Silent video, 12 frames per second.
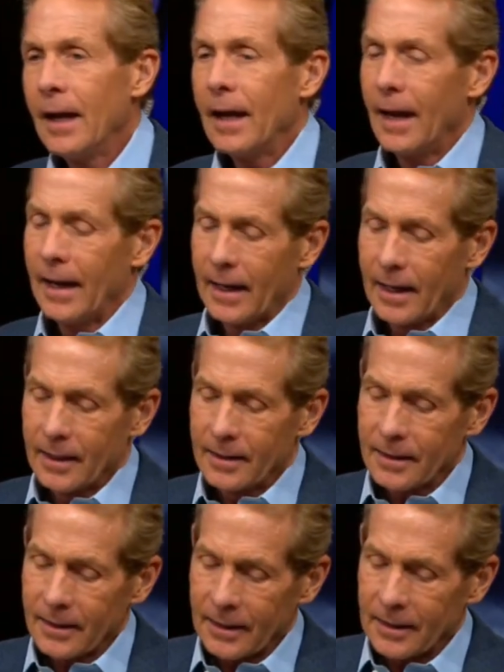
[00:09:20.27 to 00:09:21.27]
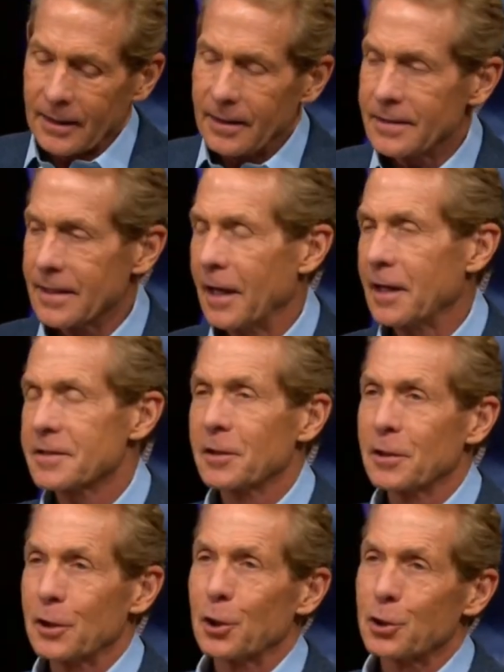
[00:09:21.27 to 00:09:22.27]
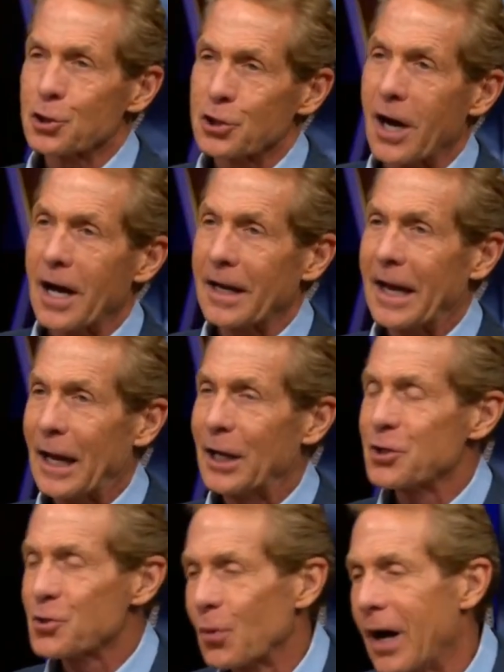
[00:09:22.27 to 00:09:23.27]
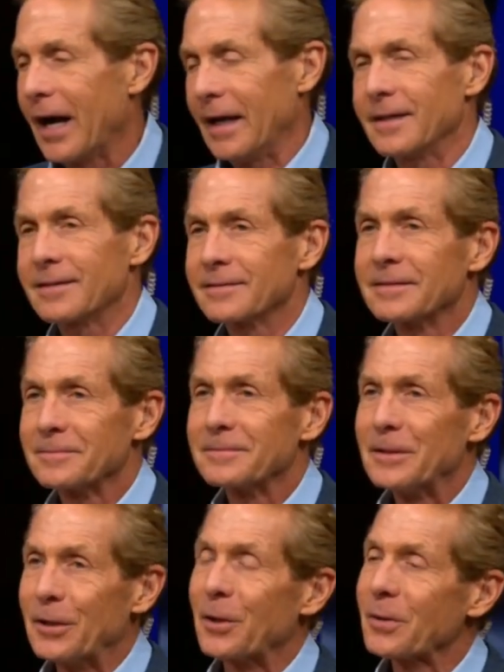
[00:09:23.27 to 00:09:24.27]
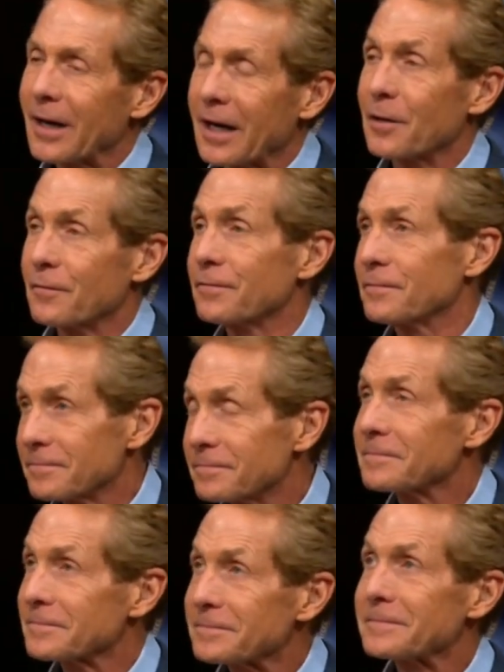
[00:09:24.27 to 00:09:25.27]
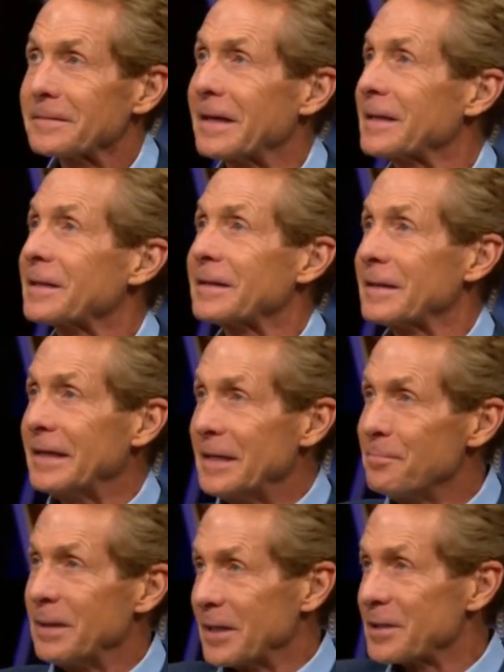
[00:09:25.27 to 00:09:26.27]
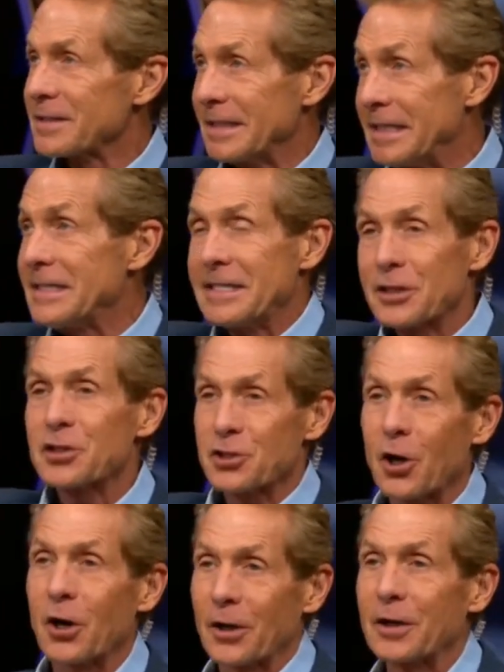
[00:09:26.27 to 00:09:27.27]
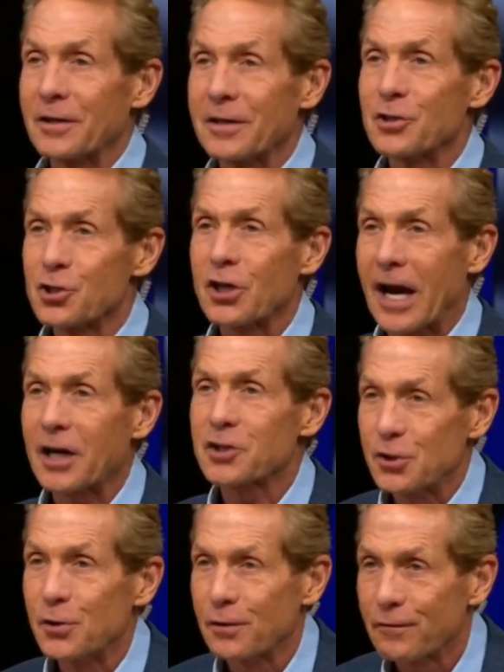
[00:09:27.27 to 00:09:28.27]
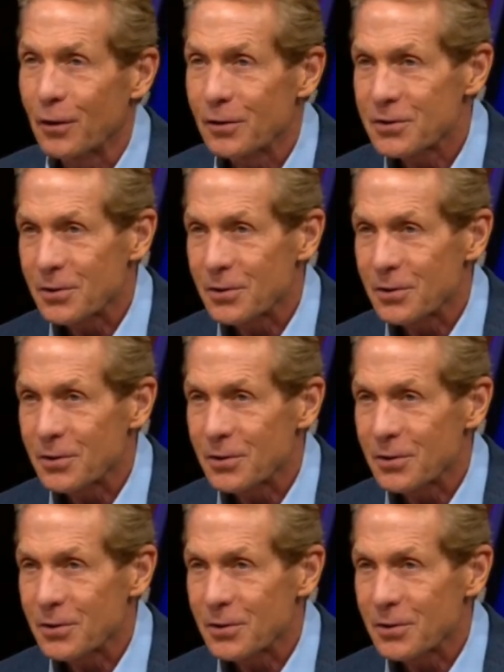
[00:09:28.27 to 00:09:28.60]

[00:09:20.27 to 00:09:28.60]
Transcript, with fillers: And he takes a little shot at Dwight, you know, kind of like the biggest, easiest target in Shaq's universe, yeah,